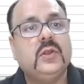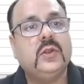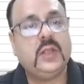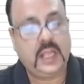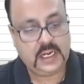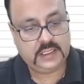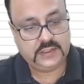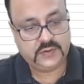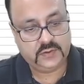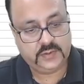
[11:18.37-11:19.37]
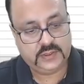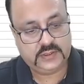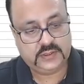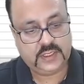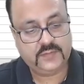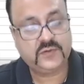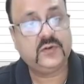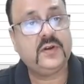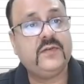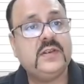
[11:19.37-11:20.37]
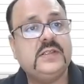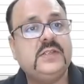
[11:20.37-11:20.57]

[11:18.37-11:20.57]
and this will be absolute referencing.